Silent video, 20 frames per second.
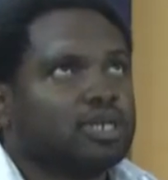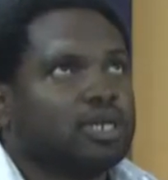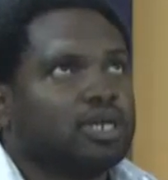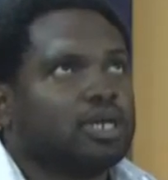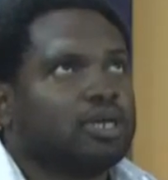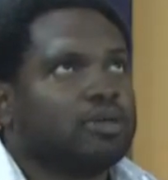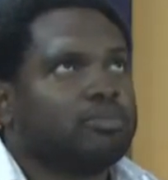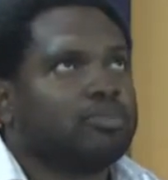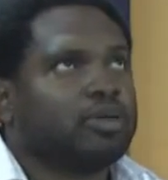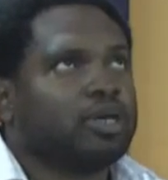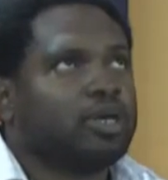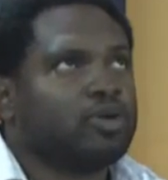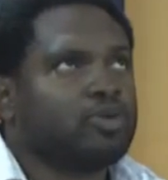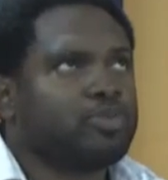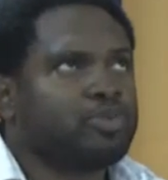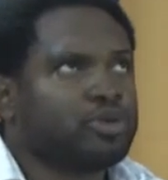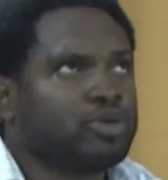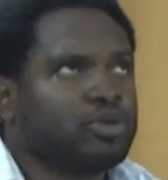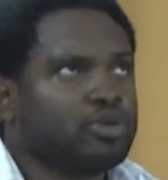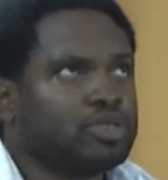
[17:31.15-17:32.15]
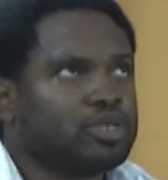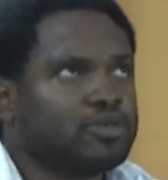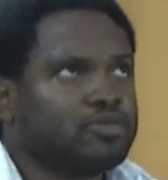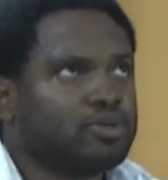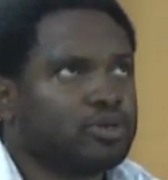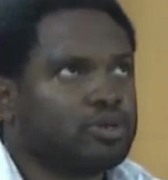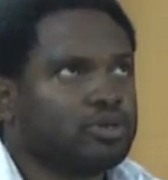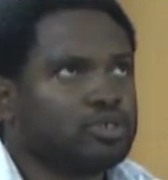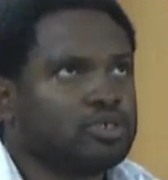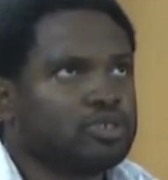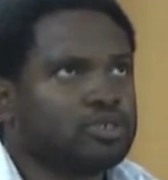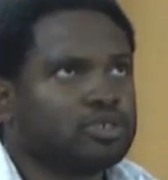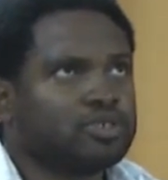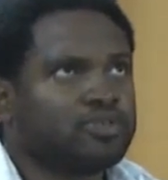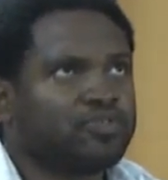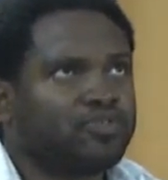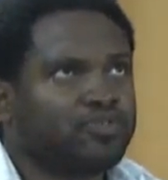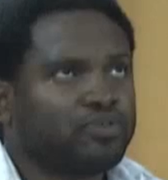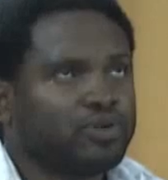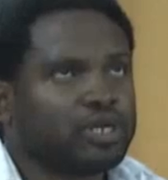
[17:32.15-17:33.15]
I hope you know that if you're going to use
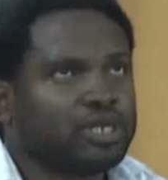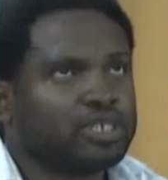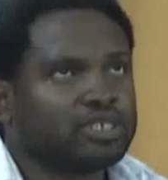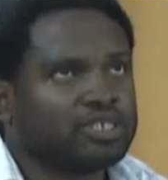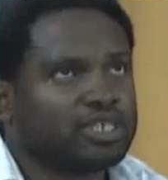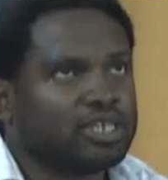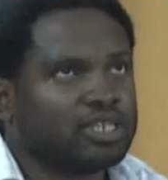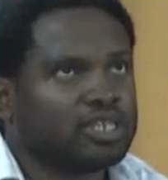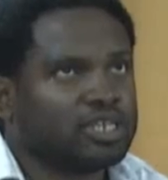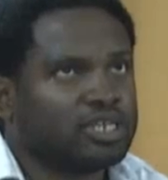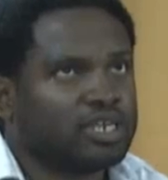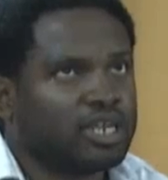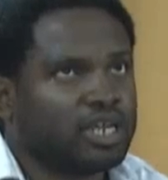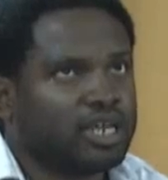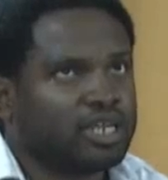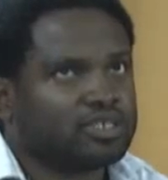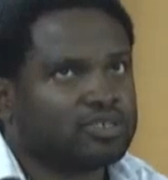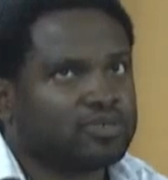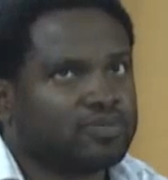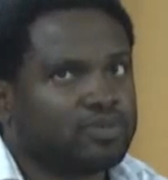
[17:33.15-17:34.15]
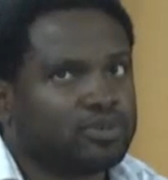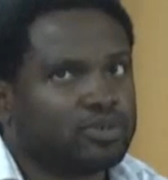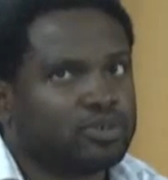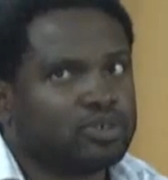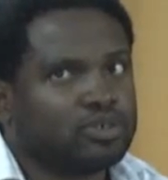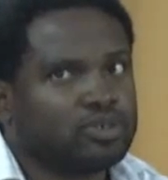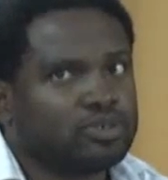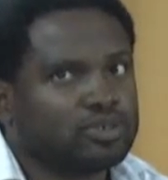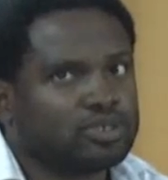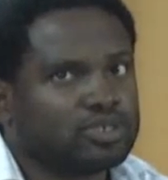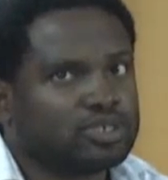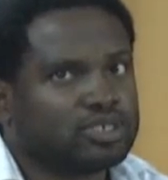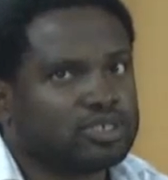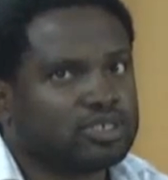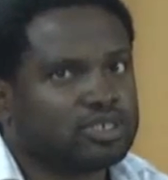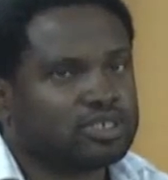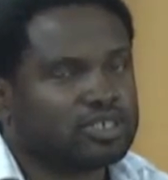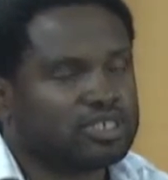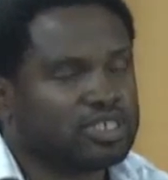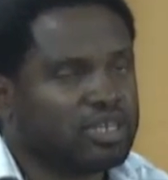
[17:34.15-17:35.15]
the phrase in the night, or if you're going to use
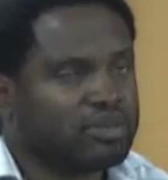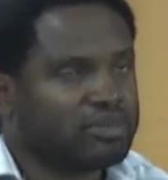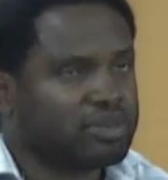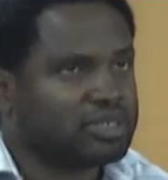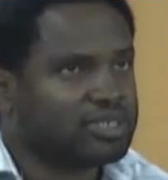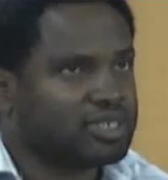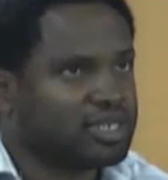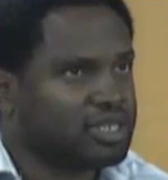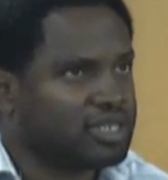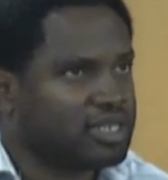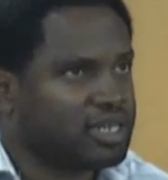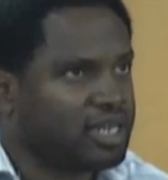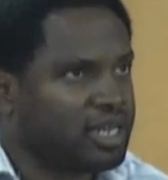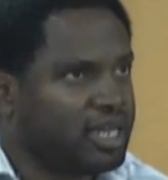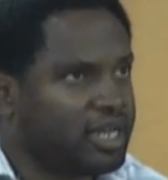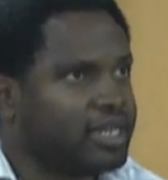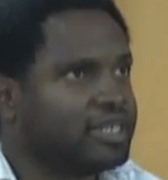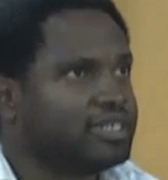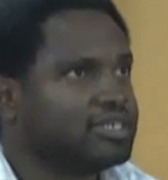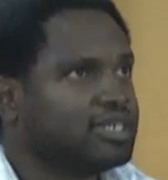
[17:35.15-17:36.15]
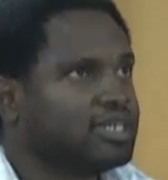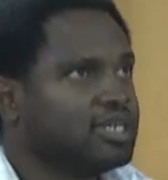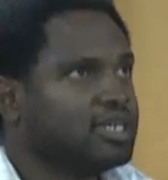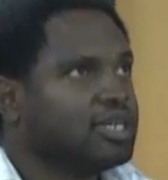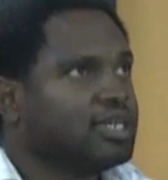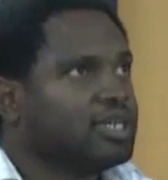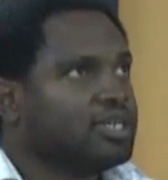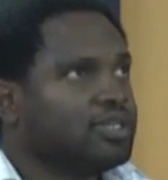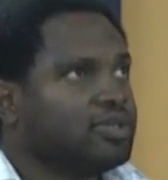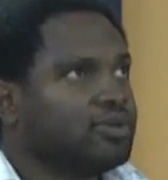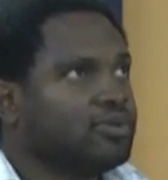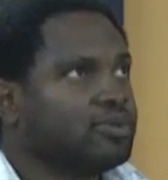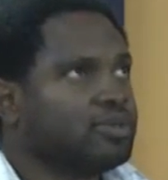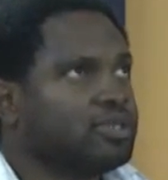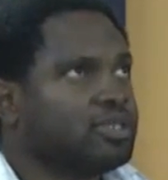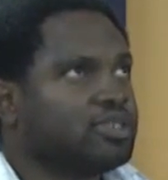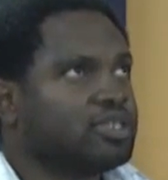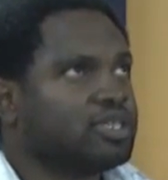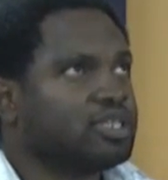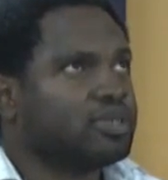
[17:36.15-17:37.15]
the statement in the night, the
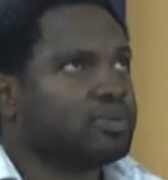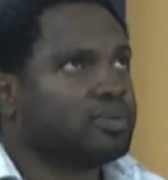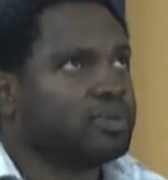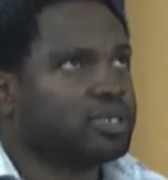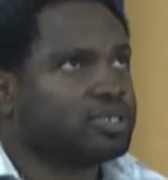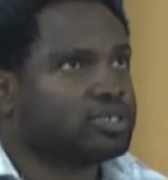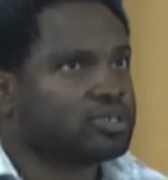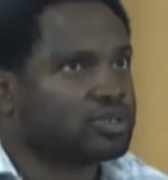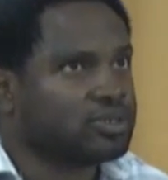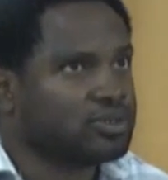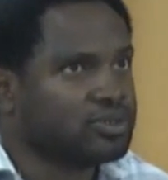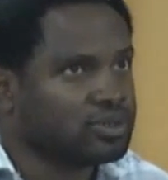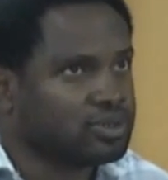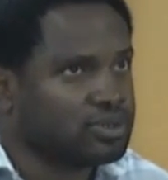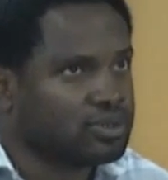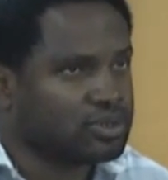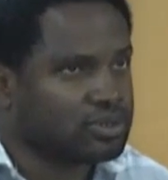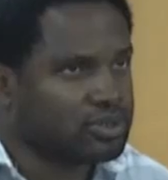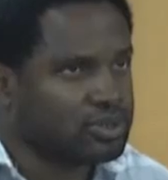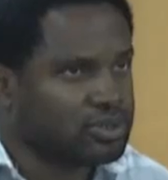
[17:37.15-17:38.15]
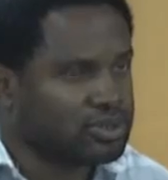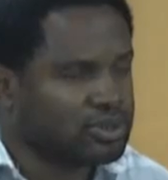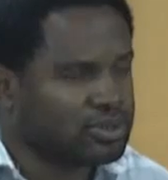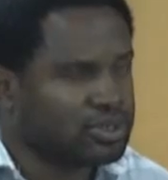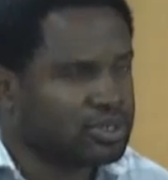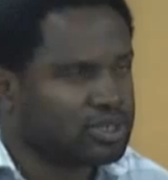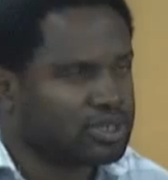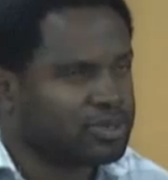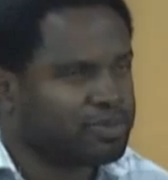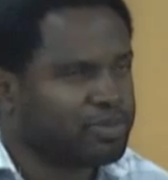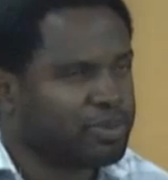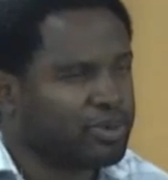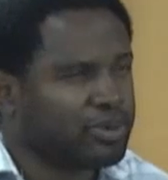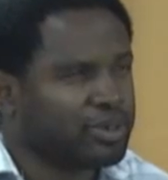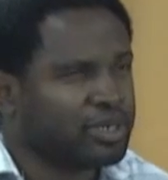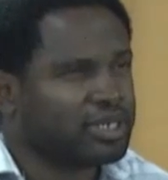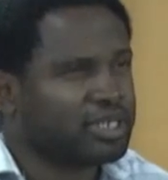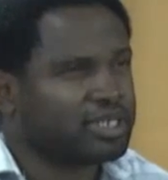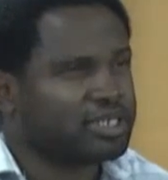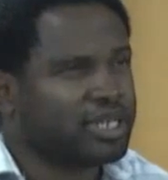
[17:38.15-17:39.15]
only thing that will excuse you to use it is
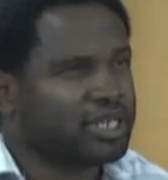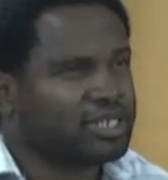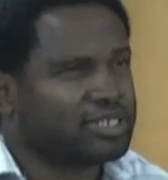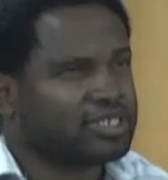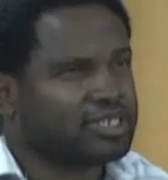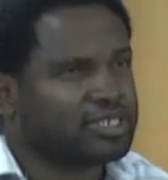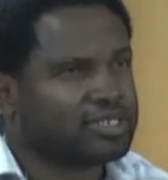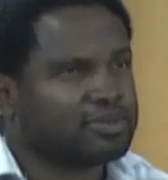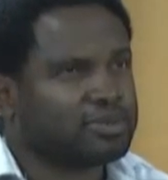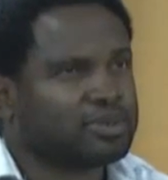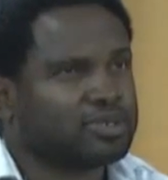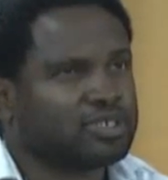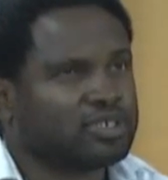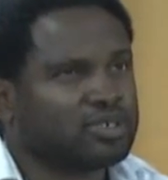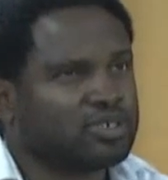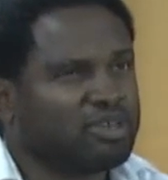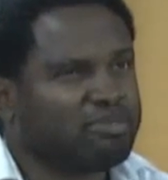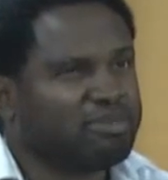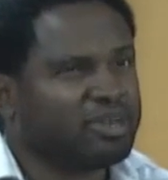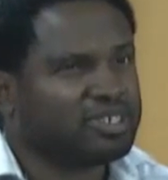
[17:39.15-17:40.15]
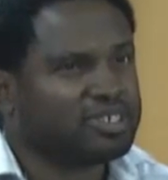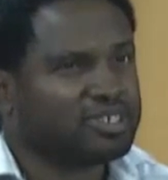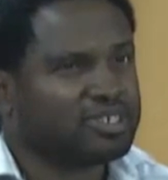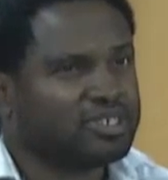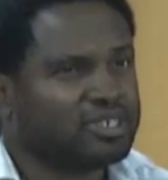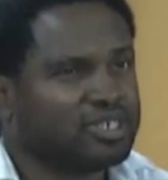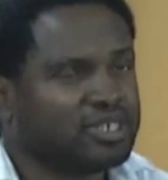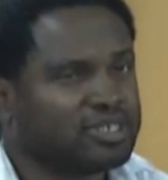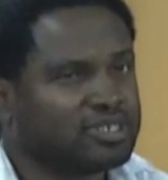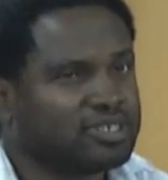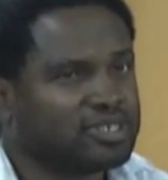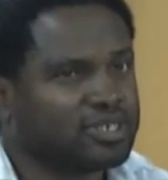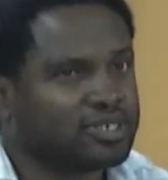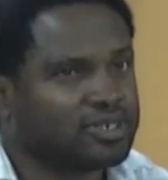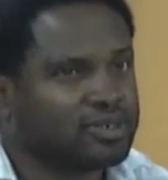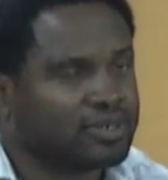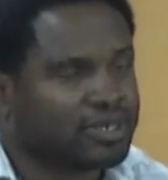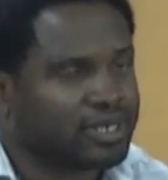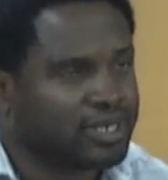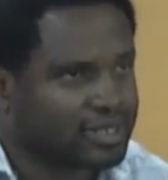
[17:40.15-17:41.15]
poetic license, because grammatically it's
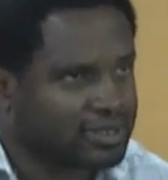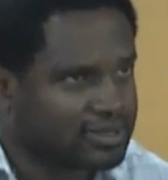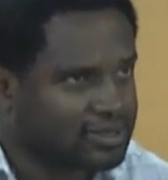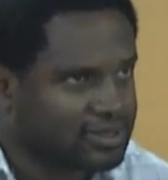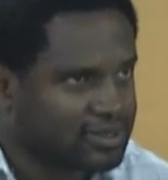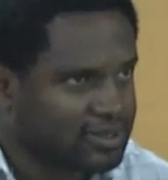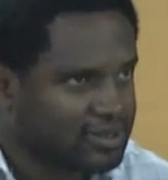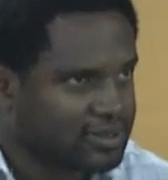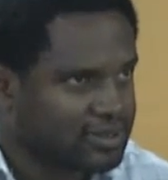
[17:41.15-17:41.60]
incorrect.